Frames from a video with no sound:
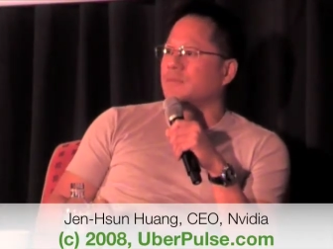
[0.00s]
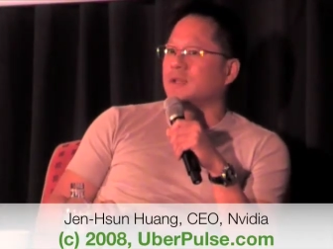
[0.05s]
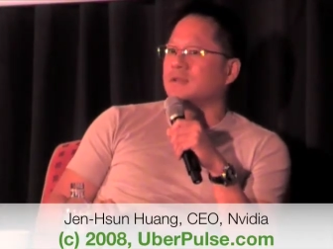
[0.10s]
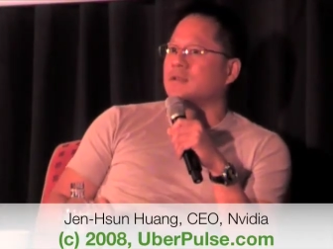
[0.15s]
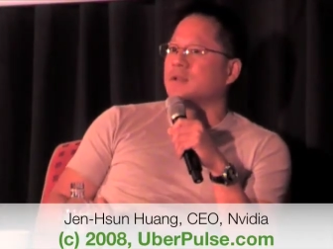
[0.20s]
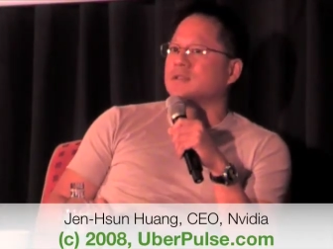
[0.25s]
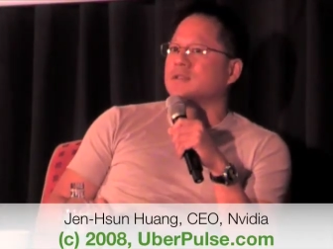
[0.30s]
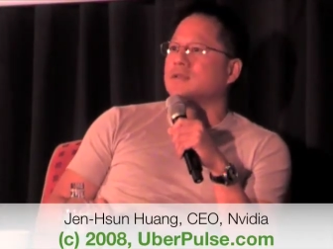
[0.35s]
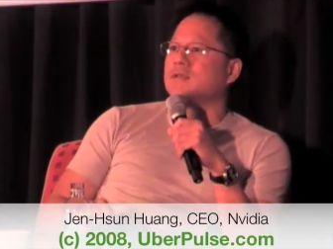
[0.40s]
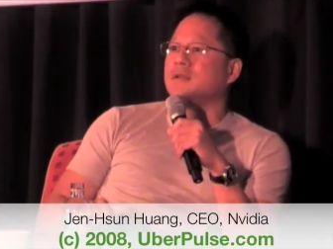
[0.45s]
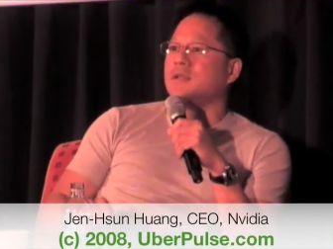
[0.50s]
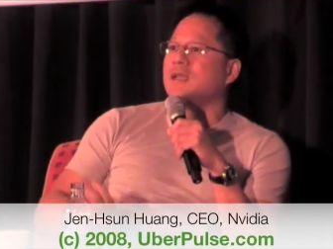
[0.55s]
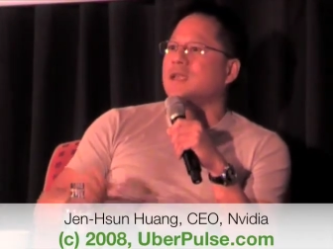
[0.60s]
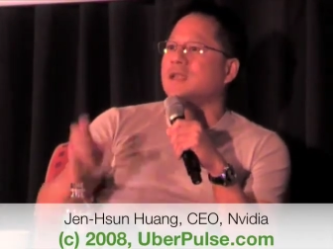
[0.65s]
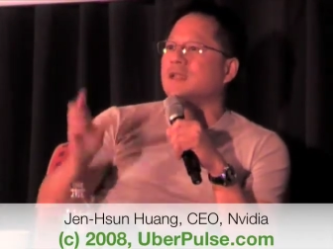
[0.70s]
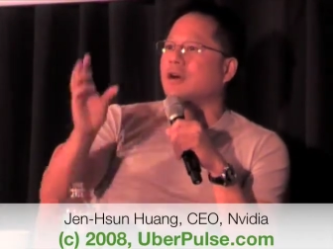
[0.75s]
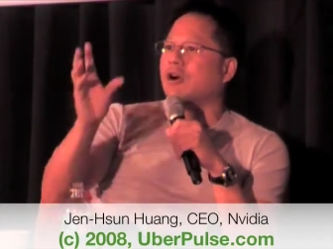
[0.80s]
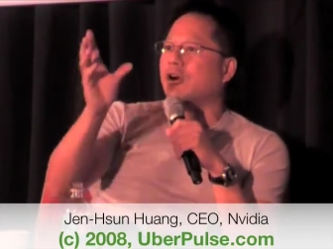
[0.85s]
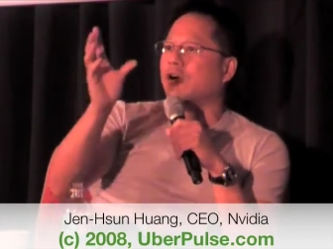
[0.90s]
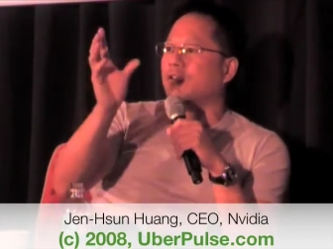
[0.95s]
it doesn't
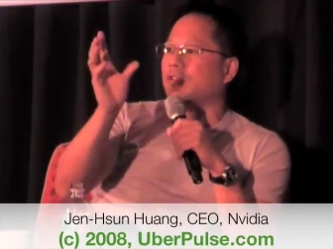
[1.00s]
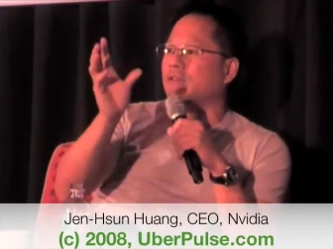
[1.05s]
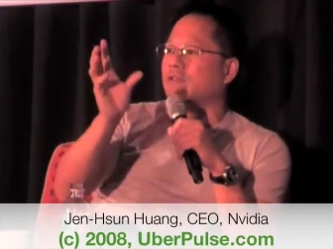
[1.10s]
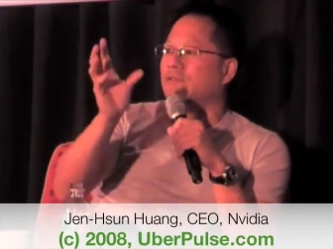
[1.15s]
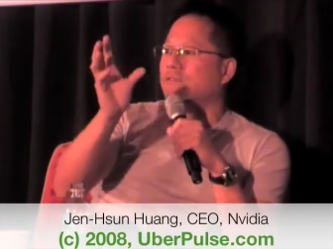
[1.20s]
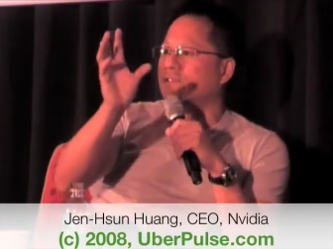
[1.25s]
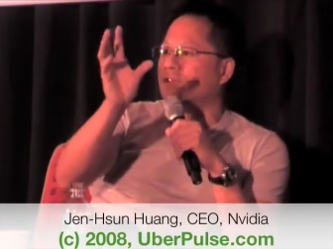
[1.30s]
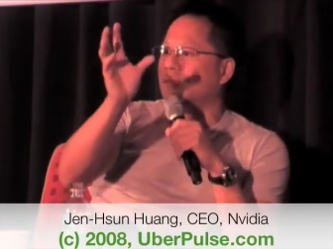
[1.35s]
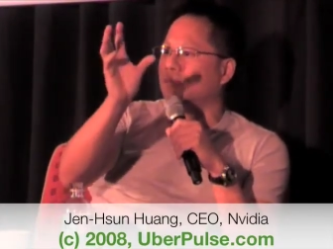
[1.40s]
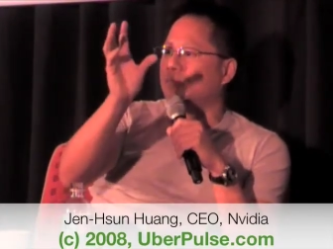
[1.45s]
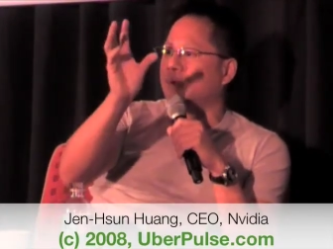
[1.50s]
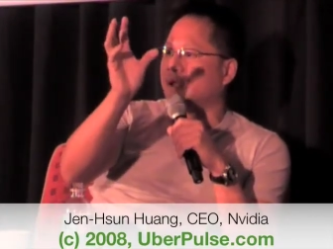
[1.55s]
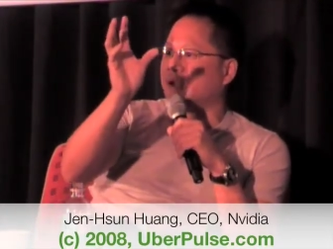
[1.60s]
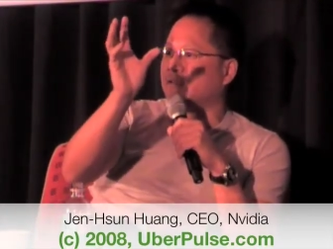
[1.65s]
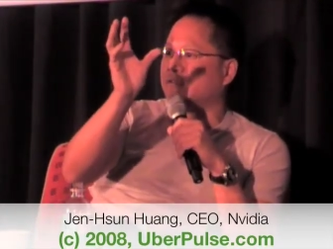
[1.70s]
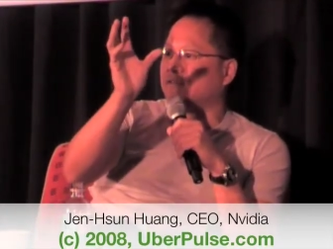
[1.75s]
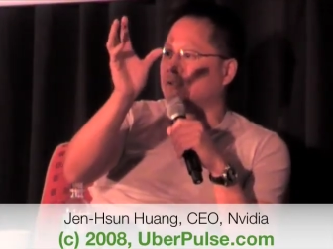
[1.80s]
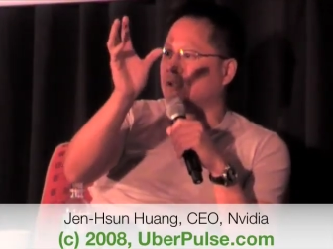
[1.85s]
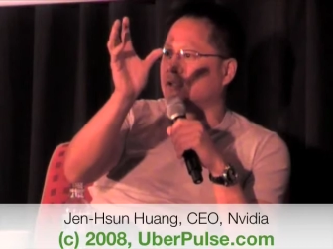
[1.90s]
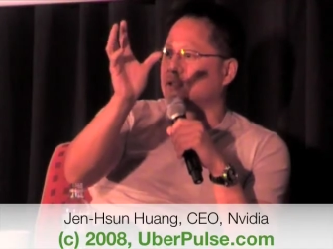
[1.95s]
need all the, the
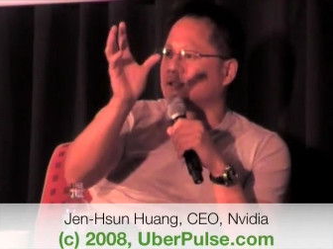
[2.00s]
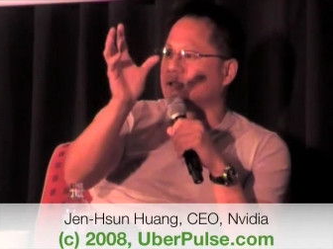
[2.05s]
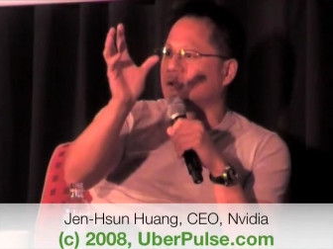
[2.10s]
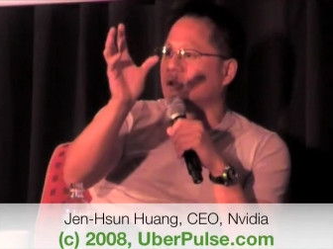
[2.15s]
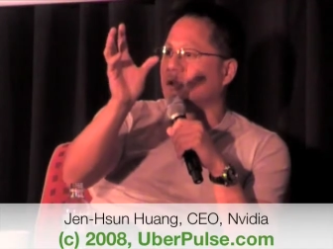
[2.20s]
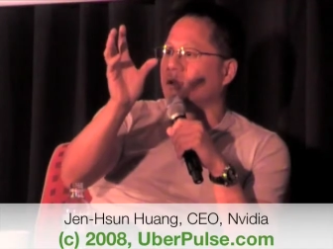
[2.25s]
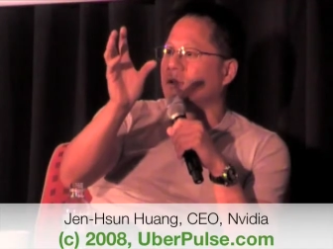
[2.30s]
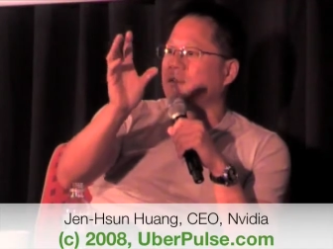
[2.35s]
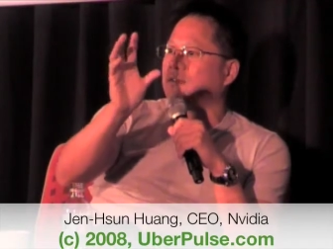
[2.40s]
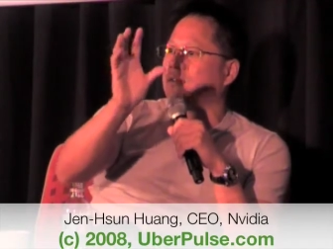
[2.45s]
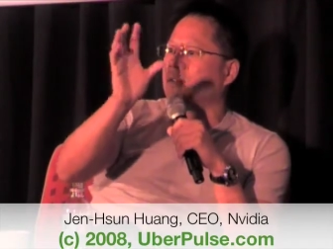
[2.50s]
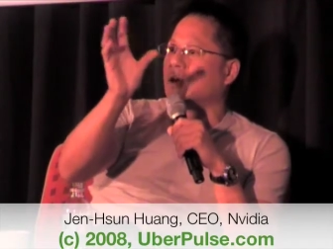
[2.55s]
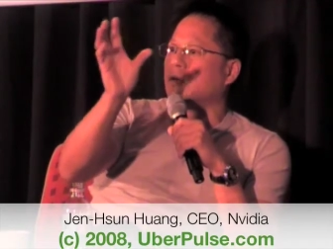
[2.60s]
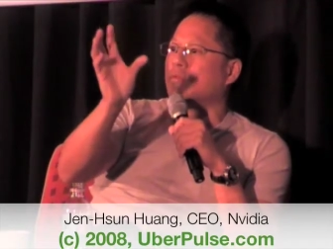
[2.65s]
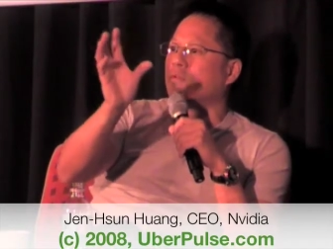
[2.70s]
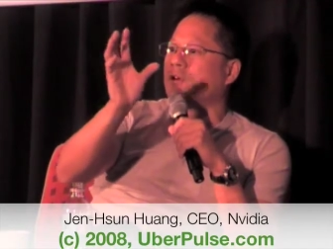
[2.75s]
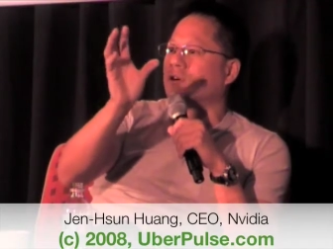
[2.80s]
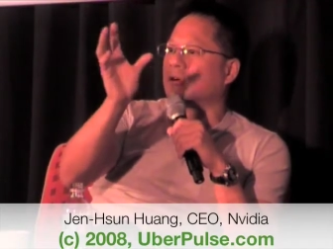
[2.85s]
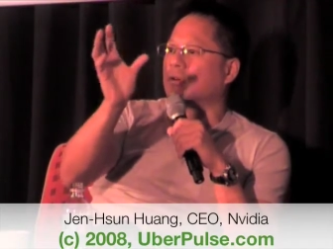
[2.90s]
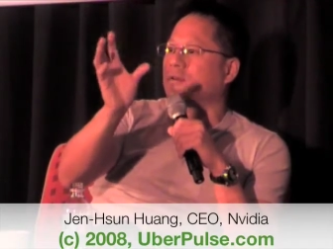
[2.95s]
benefits
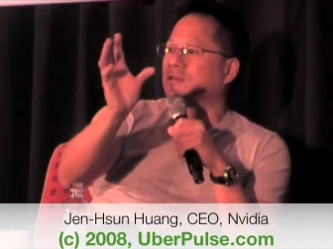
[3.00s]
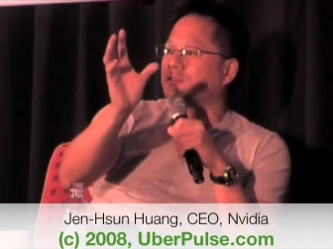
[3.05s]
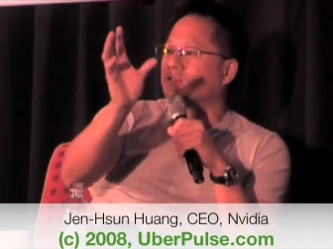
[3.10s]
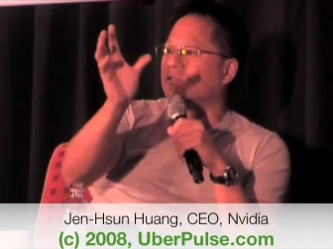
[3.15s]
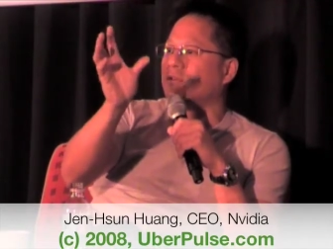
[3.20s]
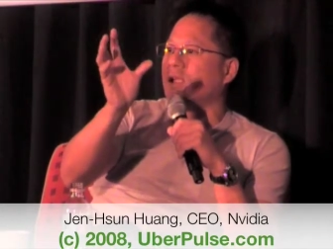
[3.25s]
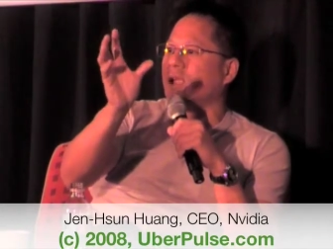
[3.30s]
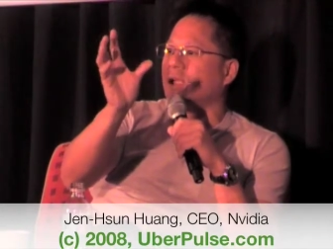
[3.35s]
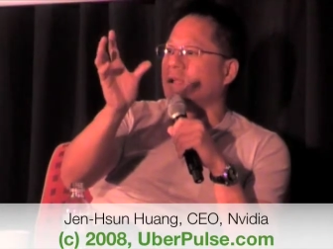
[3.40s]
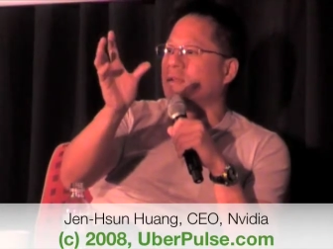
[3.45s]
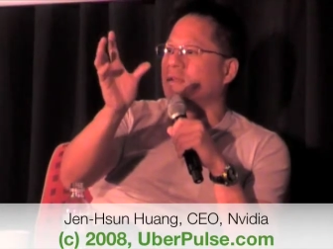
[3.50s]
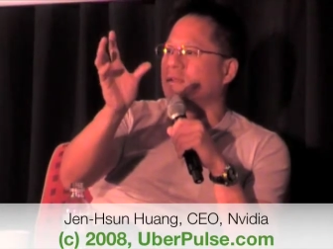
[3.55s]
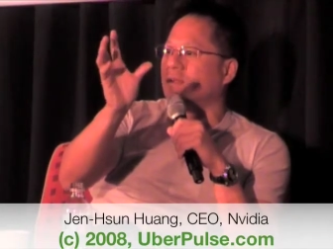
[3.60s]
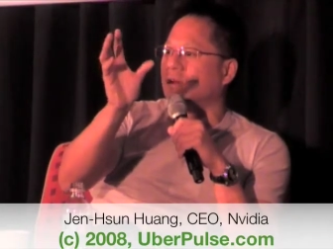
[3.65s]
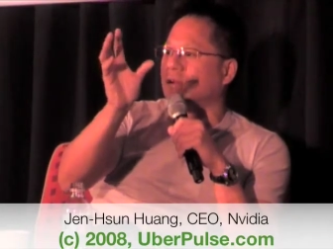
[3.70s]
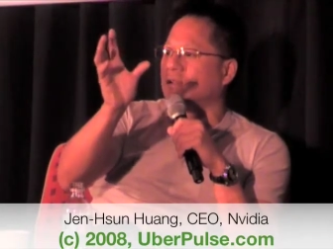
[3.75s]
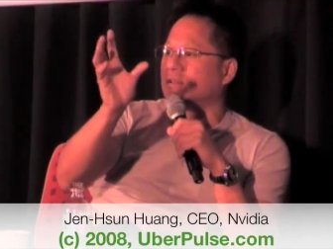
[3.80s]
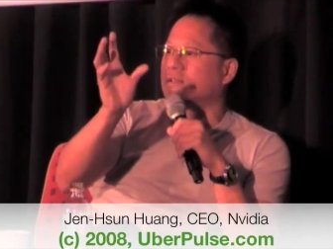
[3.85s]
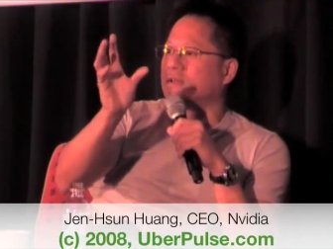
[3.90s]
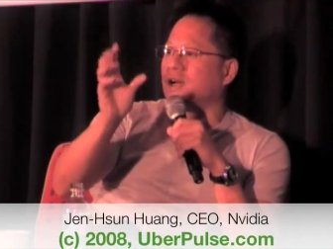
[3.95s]
that were created
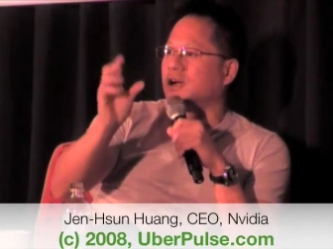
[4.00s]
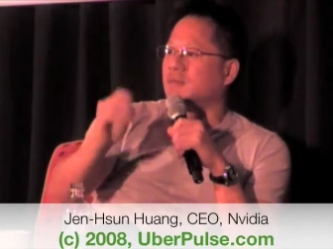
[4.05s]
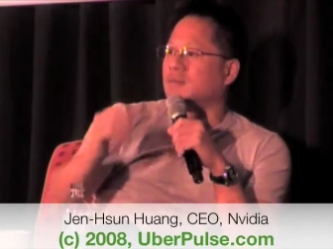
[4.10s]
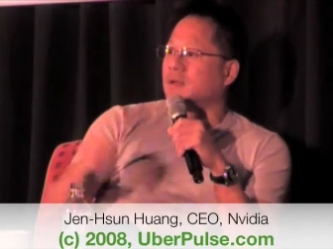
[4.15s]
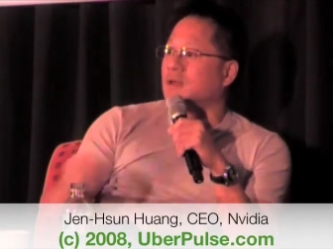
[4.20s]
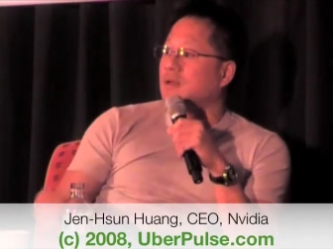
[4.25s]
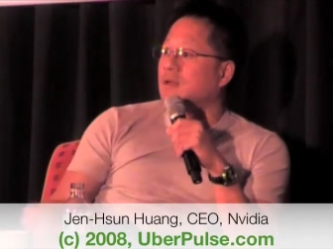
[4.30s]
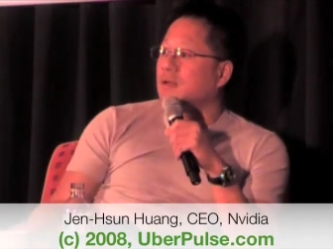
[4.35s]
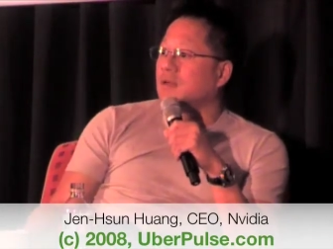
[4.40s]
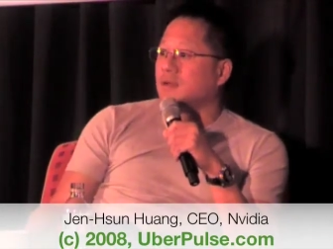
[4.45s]
on the top.